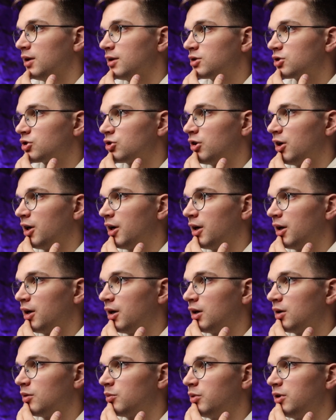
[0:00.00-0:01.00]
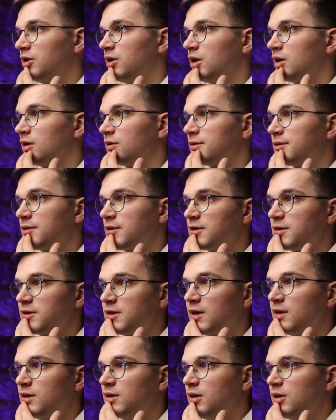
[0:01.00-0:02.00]
Let's try PDF
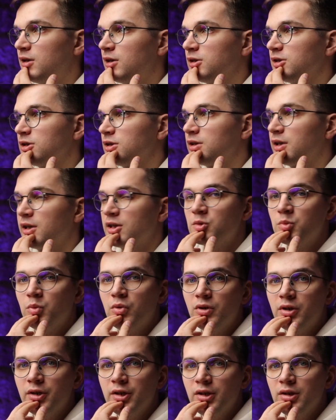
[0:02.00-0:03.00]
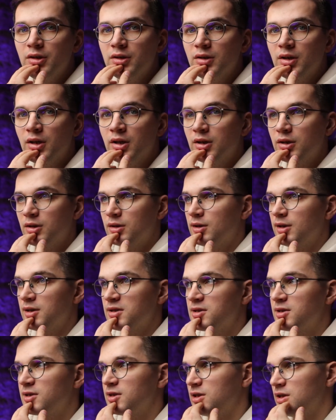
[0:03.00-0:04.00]
standard exporting and
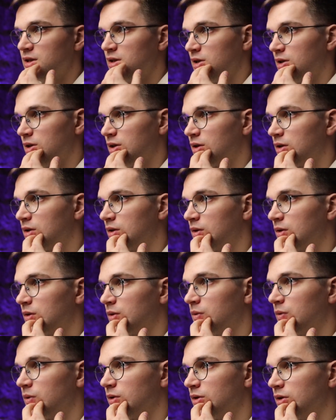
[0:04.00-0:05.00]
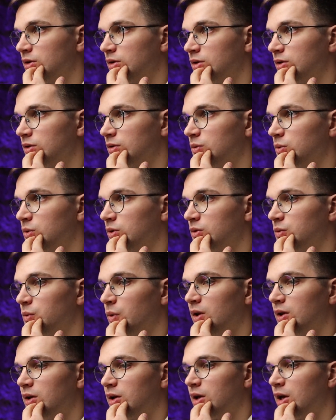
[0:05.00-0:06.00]
let's see what it
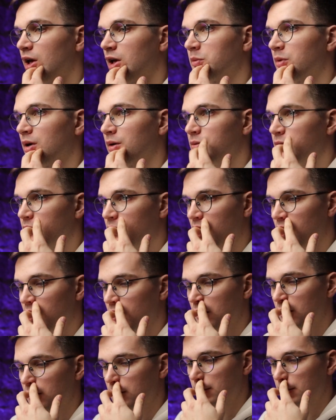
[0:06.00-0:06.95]
will came up with.